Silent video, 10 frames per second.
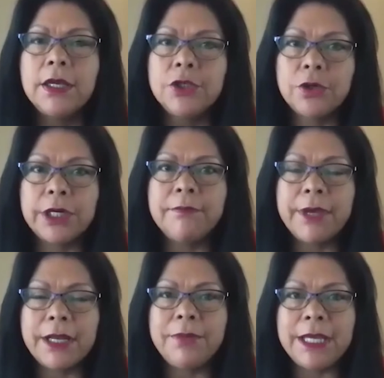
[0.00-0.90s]
Jordan
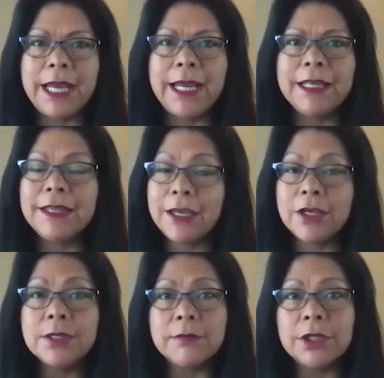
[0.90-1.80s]
Bennett Begay, thank you
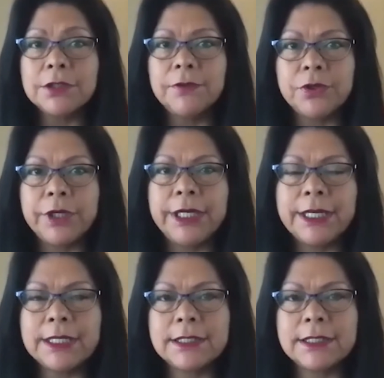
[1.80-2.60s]
so much for joining us.